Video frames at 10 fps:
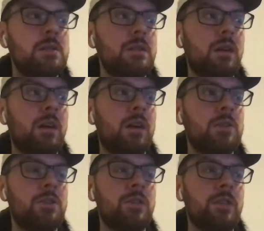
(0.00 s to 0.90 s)
is
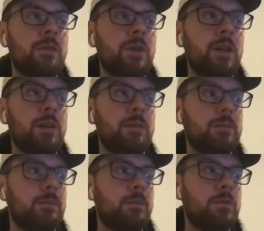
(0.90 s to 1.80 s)
shooting
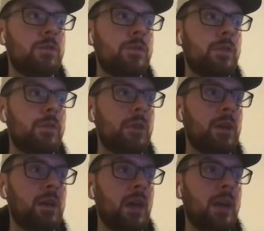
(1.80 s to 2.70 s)

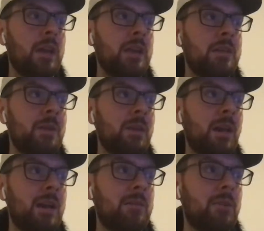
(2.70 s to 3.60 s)
the three, and they
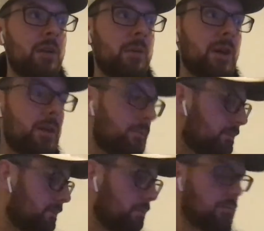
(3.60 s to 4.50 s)
need him in the lineup right
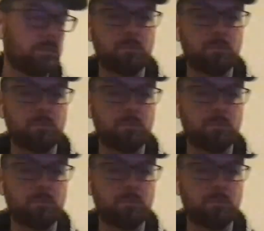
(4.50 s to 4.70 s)
away.